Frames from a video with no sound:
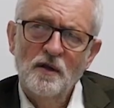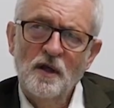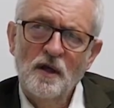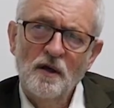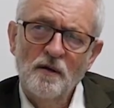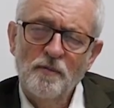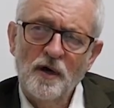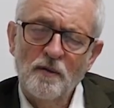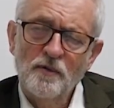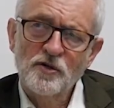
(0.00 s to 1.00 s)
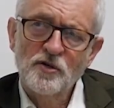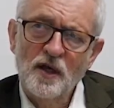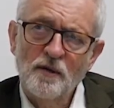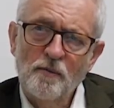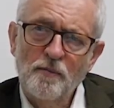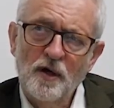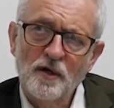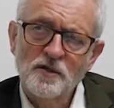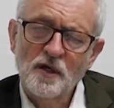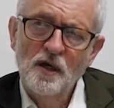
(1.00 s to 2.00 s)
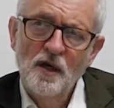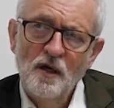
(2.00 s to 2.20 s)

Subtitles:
the Parliamentary Labour Party.